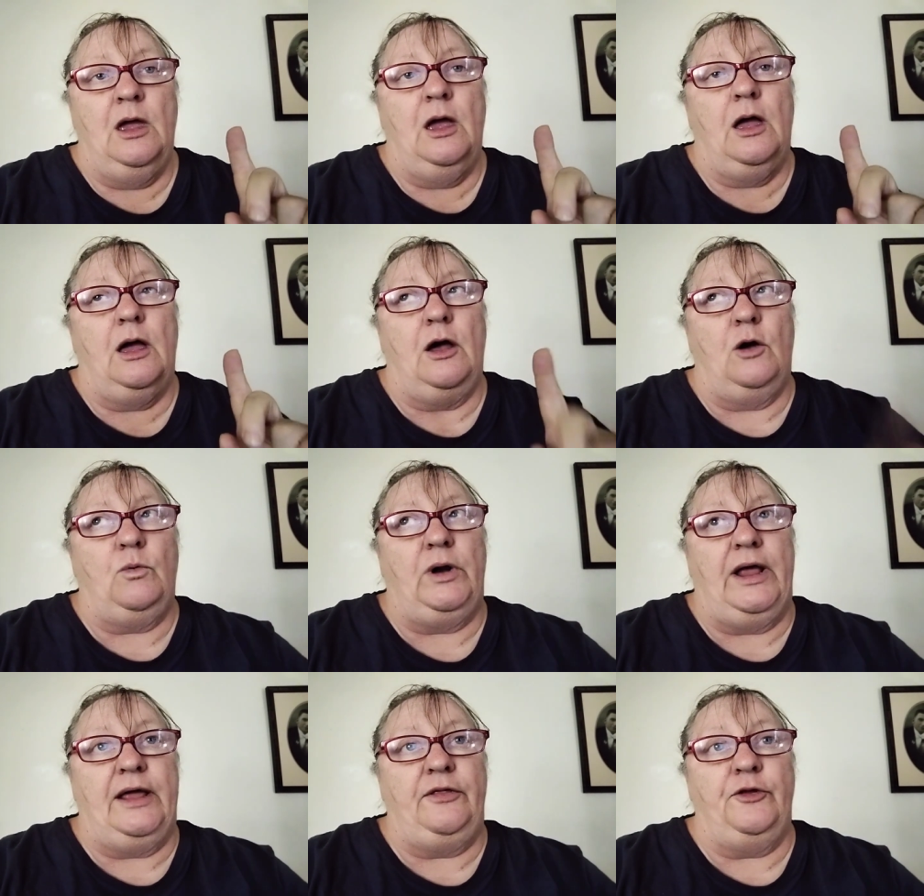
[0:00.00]
I will
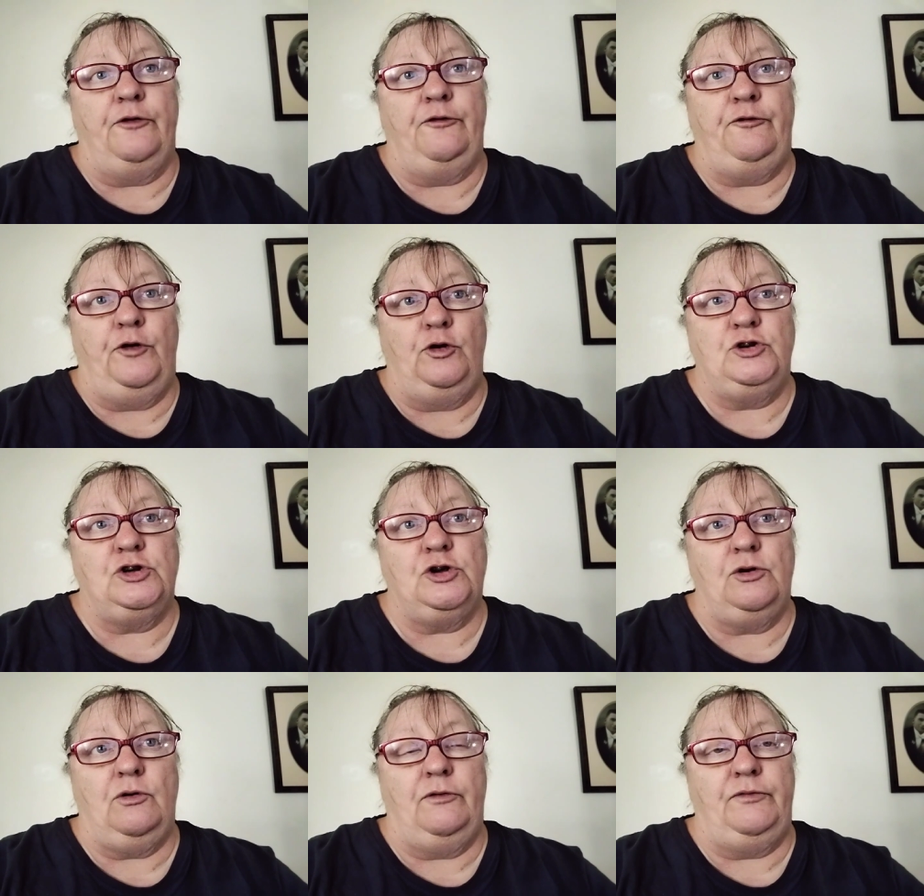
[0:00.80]
add a
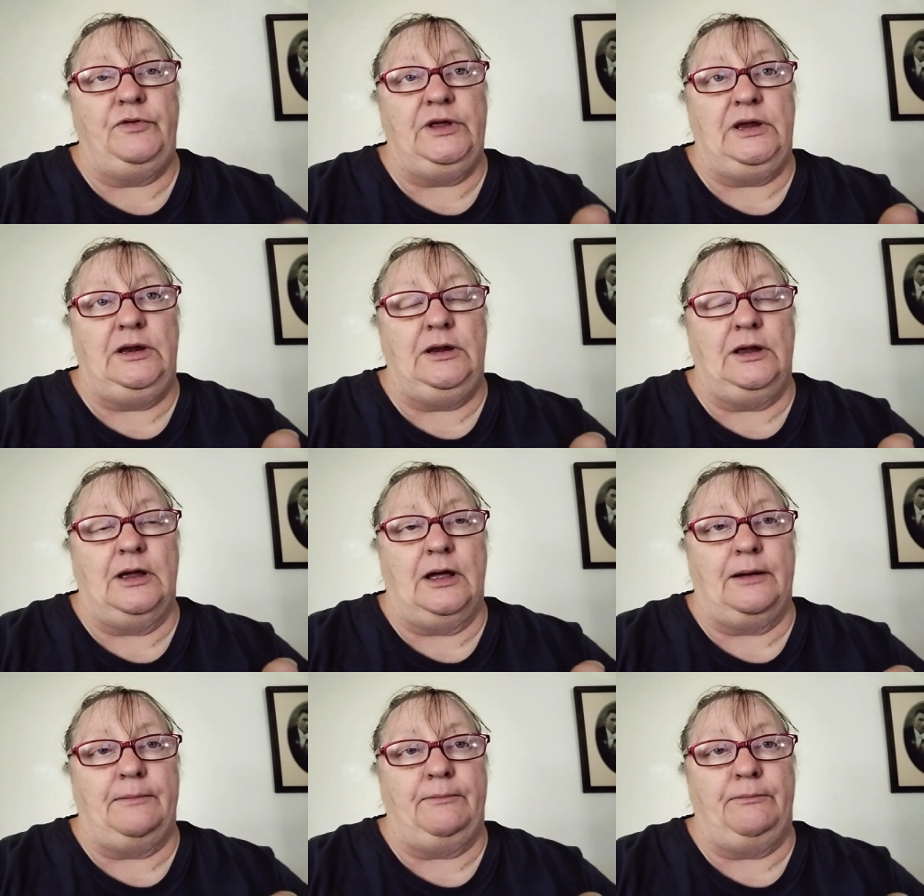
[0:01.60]
photo of the
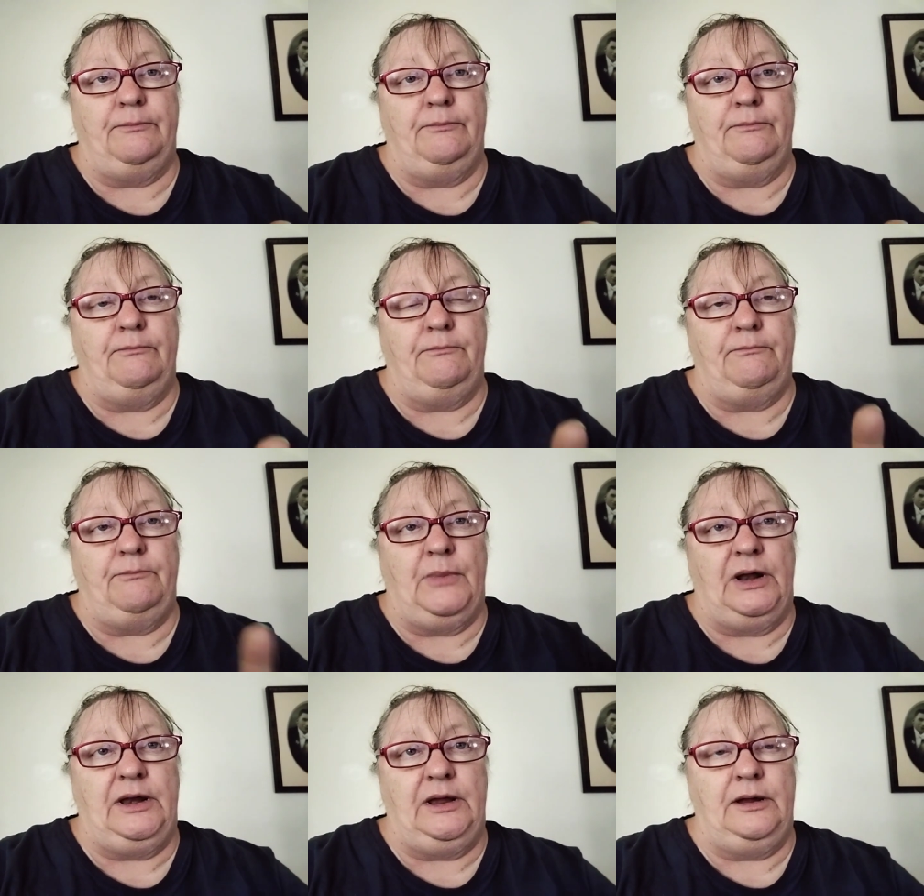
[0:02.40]

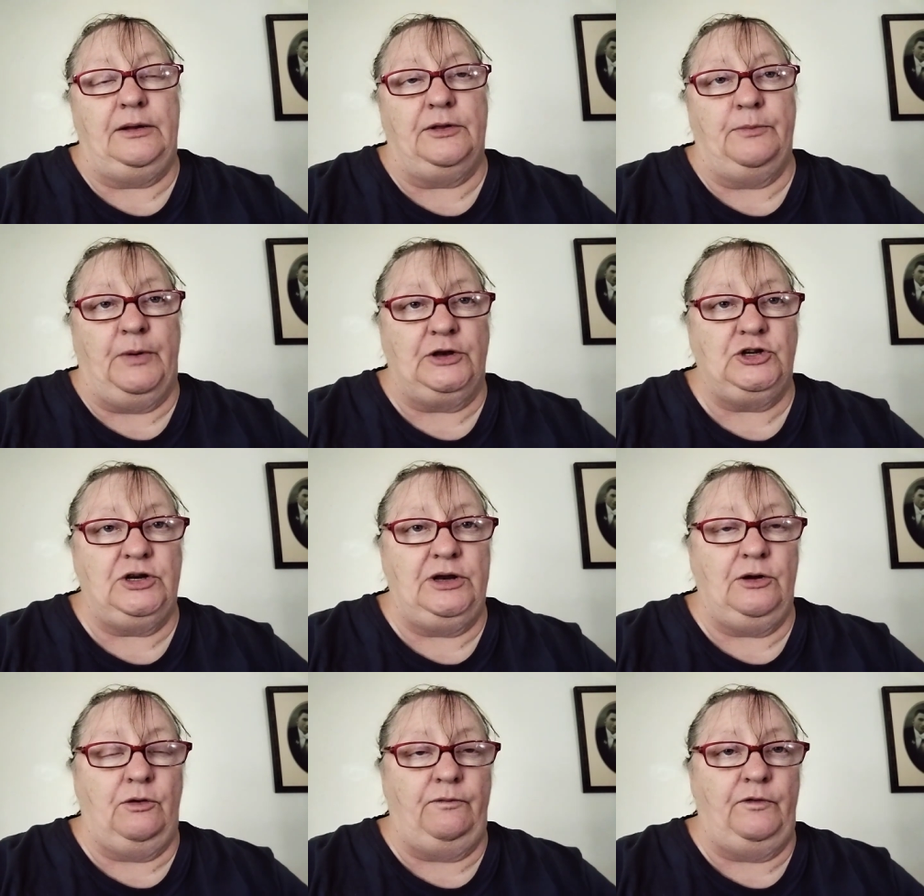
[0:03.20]
the
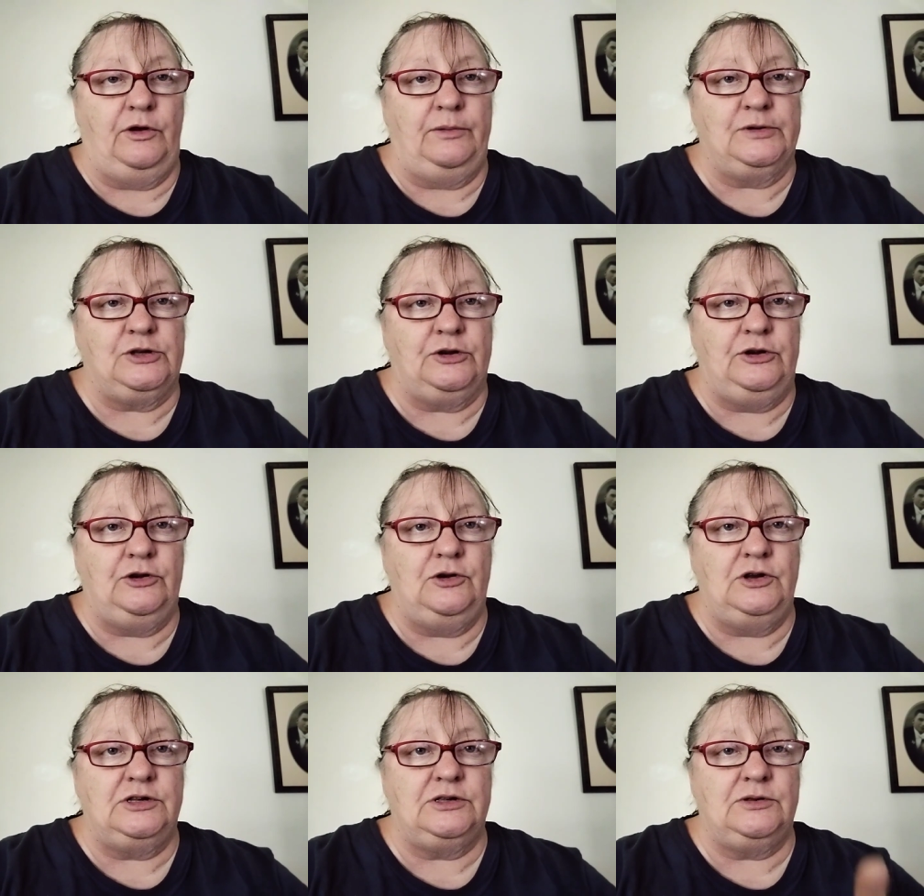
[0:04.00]
budgeting envelopes I
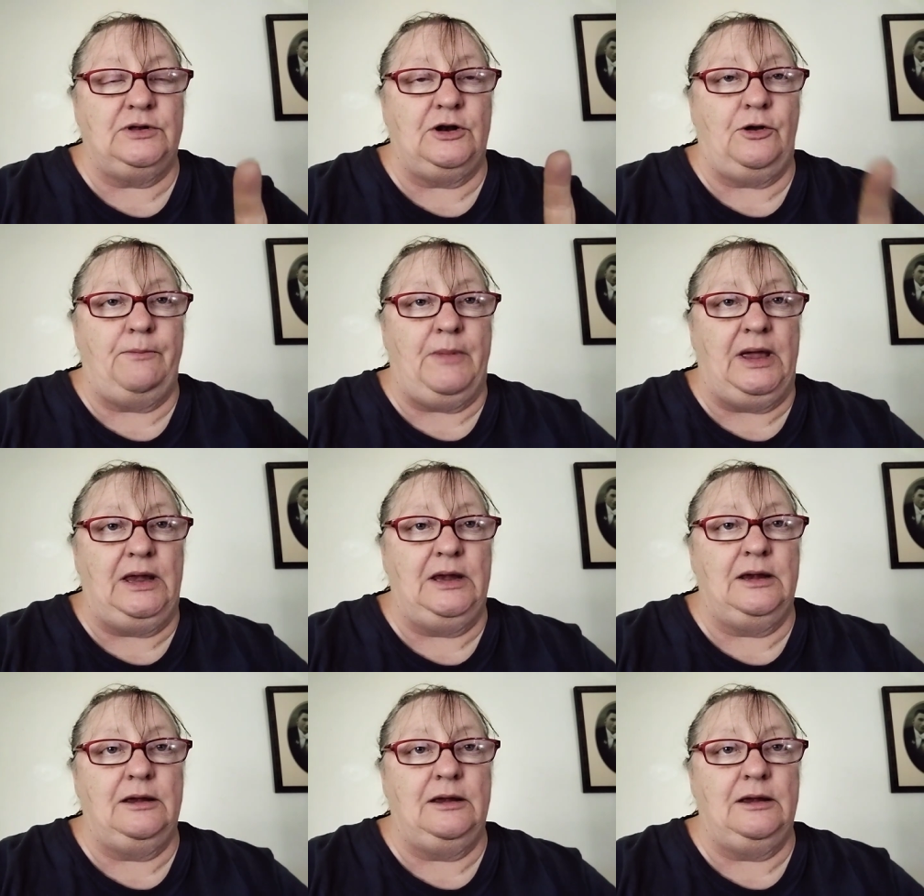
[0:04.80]
use that I make,